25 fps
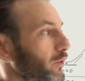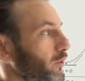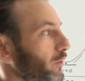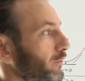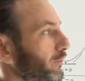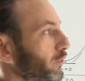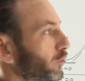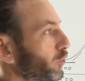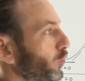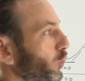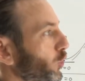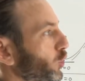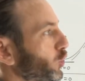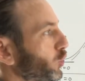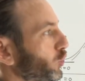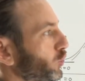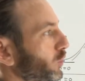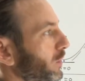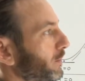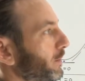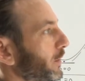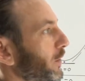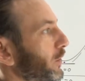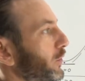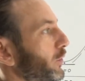So if you're not sure
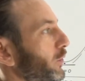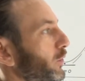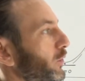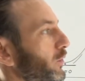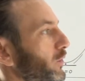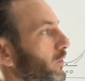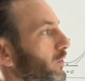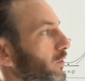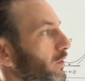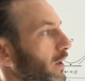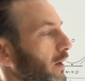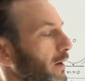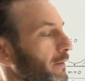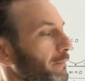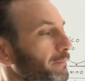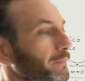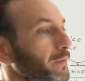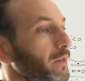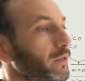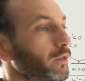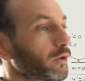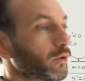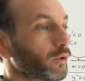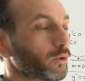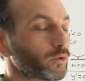about those,
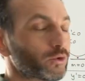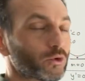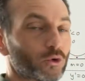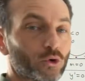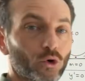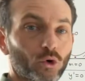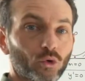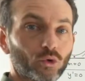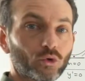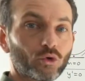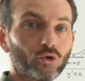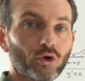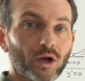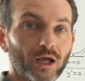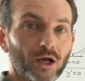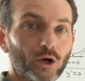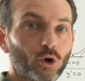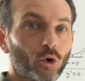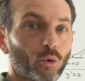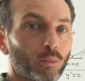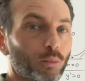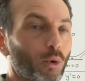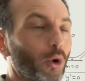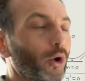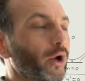they're also called
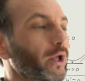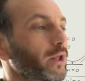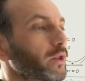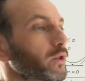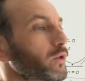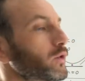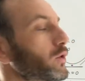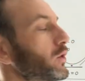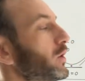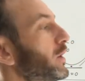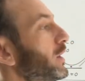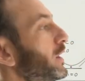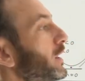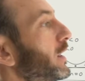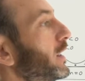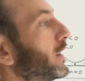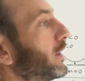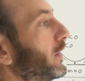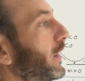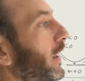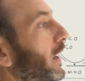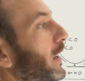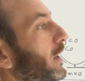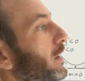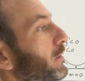critical points,
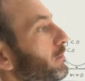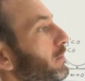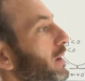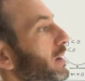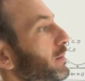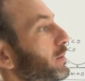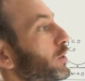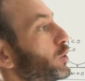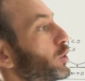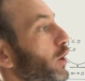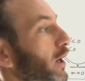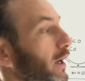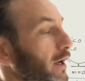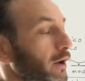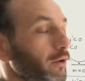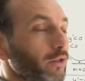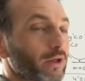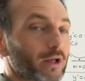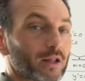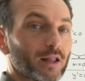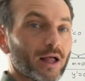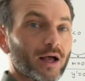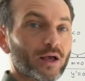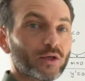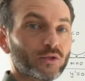then maybe check out the
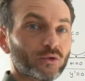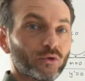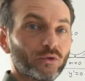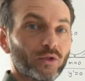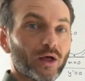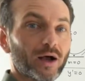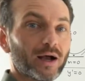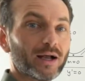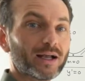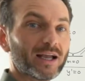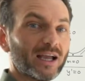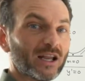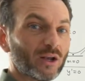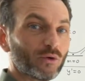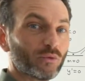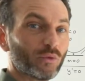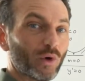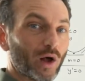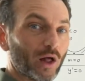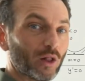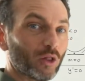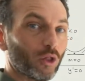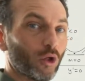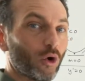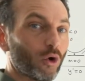class on that kind
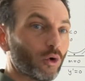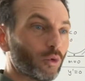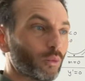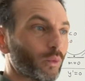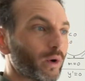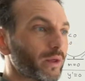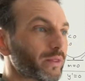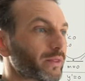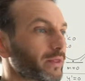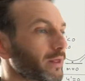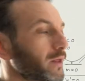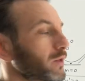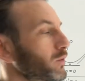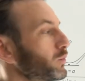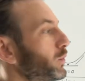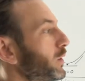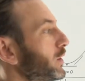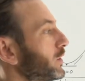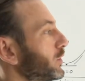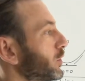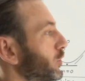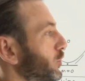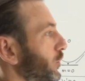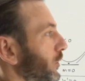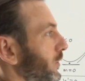of along with this
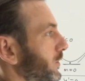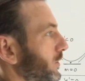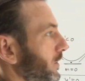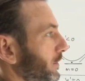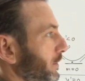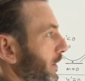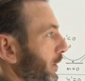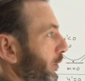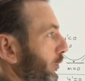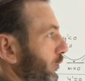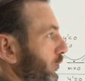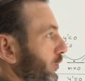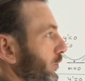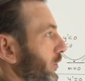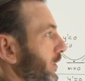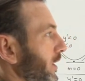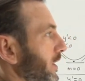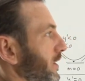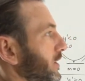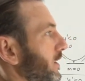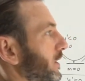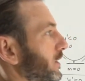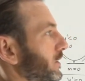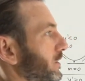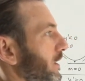one, just to be able to do
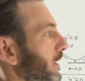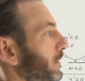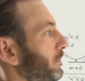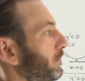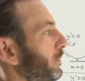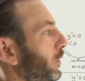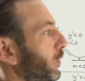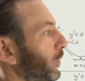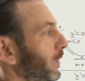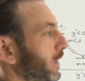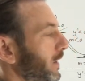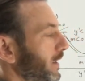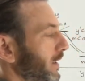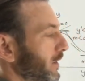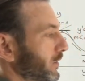this example.